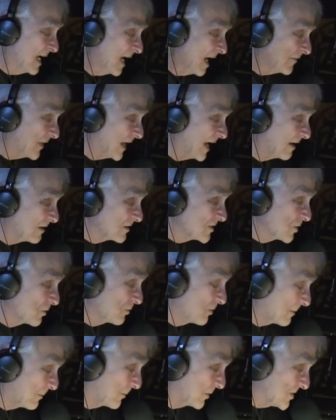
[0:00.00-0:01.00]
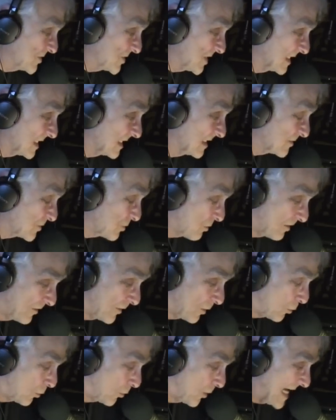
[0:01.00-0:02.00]
of the House of Representatives where all
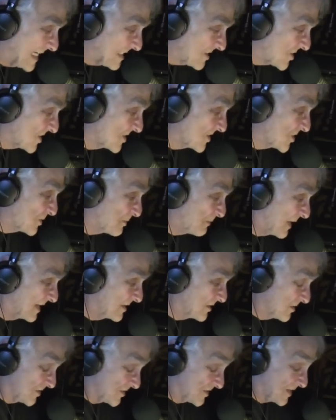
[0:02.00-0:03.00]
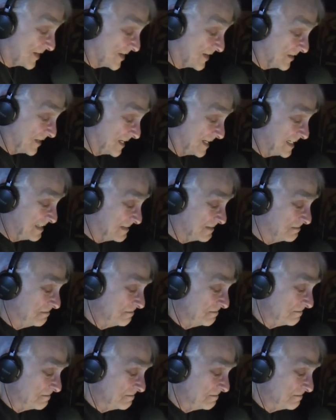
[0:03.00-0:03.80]
the rats and spiders are, right?